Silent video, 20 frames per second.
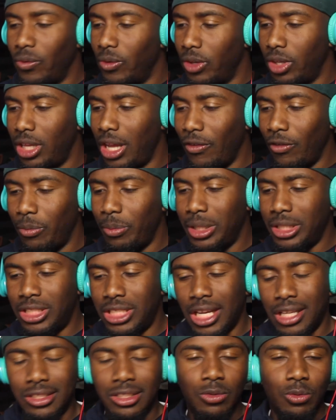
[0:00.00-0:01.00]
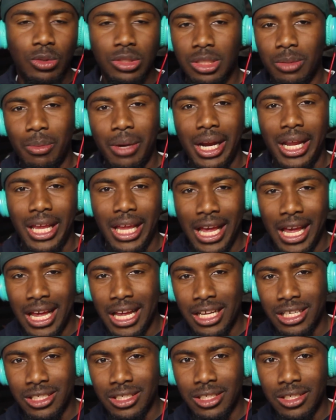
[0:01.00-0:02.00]
Never be jealous of what somebody
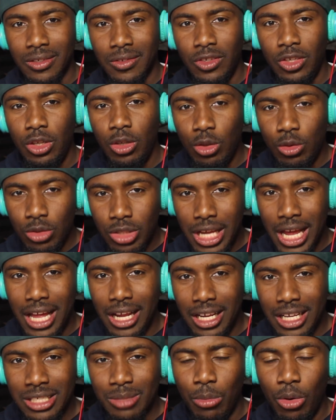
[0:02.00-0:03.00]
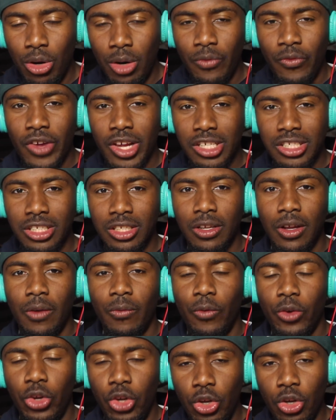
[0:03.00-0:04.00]
has. Use that as motivation
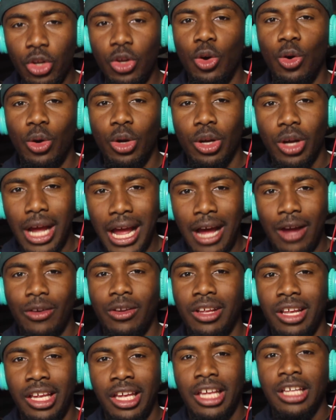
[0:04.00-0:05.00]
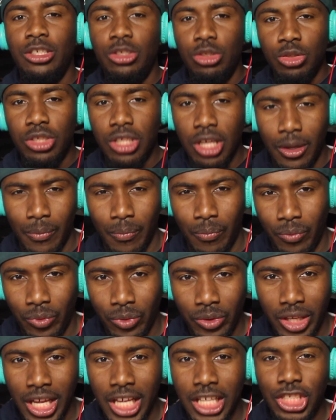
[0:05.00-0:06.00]
for you to go out and get you something.
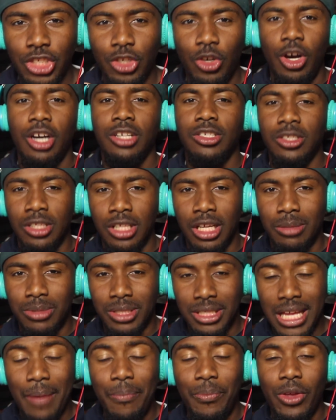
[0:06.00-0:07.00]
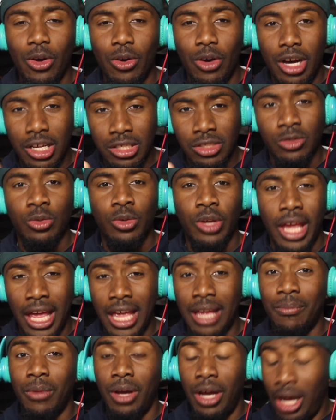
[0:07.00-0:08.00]
Get your hustle up. Step your hustle
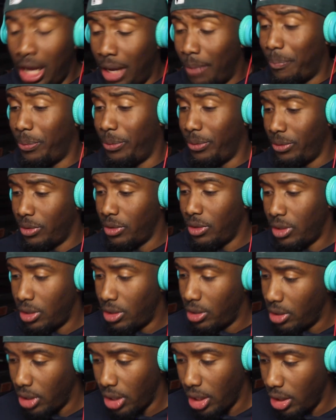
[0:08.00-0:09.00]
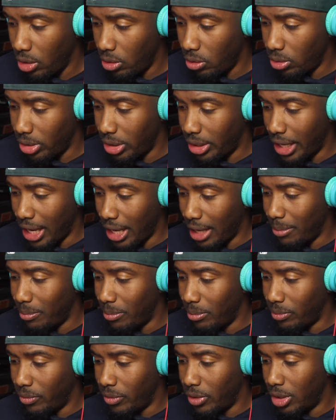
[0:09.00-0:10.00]
game up. Ain't no
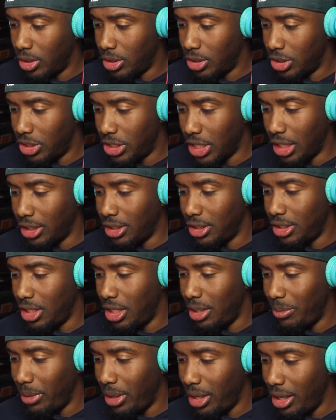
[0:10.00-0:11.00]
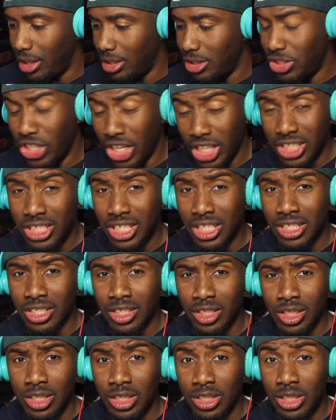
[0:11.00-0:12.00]
damn jealousy, man. Jealousy is
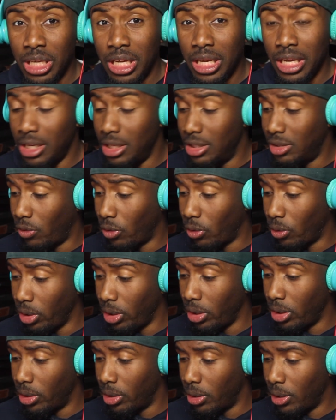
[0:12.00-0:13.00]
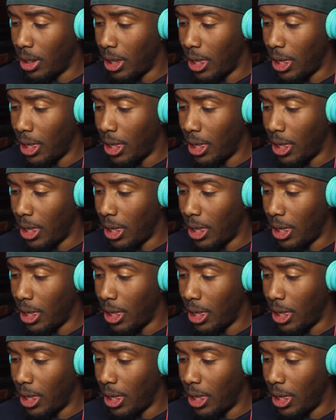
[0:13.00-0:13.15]
a disease, for real.